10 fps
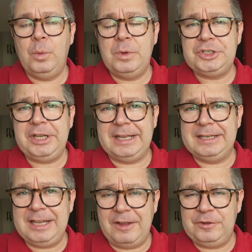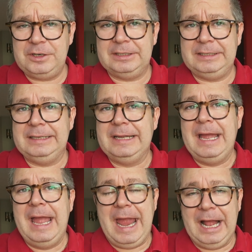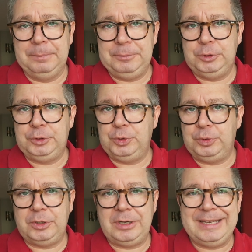which they can definitely help you to